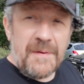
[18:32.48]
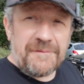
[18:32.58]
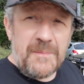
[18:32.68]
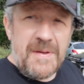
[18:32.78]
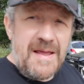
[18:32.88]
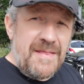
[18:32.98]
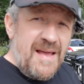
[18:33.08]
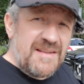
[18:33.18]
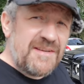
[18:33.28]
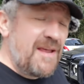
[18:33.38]
But for me,
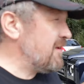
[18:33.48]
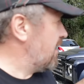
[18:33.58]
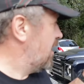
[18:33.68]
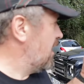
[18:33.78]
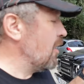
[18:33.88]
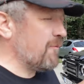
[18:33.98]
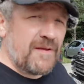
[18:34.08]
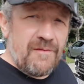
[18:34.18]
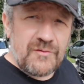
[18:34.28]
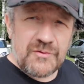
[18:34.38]
that's it. Uh,
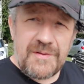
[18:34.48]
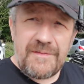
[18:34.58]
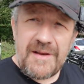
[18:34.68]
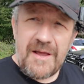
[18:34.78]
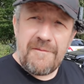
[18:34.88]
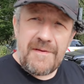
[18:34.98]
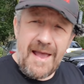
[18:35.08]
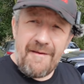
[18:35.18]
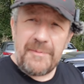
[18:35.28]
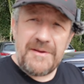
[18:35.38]
hopefully you've enjoyed the video. If you
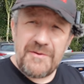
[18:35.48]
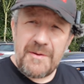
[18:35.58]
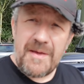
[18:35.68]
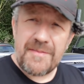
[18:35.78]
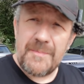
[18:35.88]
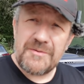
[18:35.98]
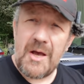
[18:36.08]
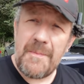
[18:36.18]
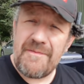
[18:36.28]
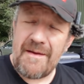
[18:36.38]
have, please do give me a thumbs
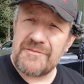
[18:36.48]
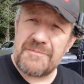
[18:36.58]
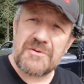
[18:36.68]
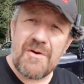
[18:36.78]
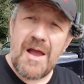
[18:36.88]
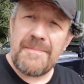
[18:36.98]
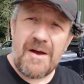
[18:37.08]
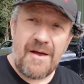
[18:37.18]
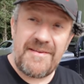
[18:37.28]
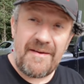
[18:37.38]
up. If you haven't subscribed,
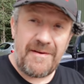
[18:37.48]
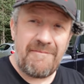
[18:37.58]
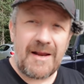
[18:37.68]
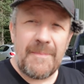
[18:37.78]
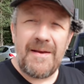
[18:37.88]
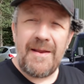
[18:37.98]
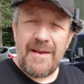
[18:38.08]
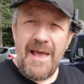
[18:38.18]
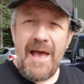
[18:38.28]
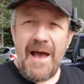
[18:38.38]
I'd definitely recommend
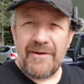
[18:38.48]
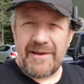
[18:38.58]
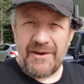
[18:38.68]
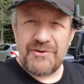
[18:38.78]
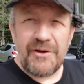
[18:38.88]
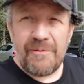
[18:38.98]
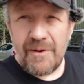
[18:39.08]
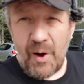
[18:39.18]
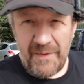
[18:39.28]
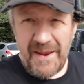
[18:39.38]
it, and I'll catch
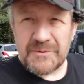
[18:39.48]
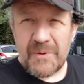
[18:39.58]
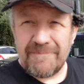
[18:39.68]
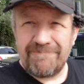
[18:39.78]
you on the next one.